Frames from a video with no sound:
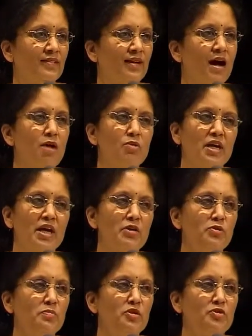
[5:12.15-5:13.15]
How can
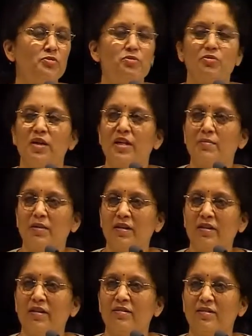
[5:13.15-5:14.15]
you be true to
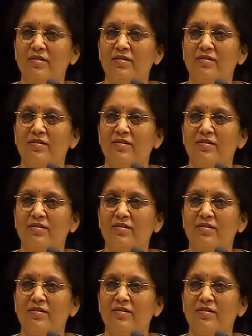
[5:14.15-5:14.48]
anybody else?